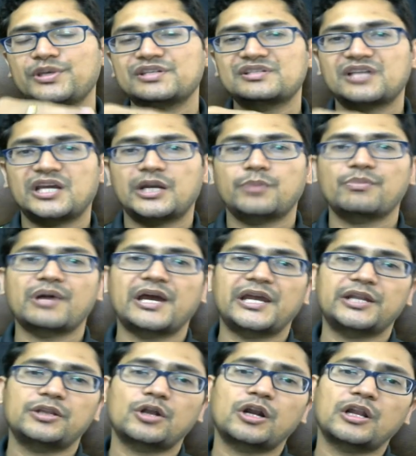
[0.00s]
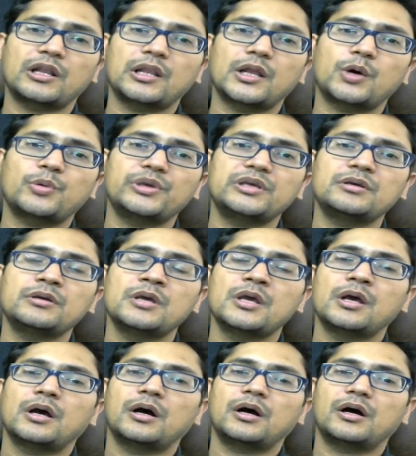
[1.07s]
side by not allowing
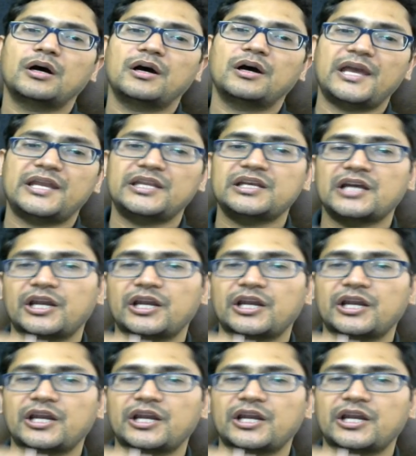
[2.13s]
any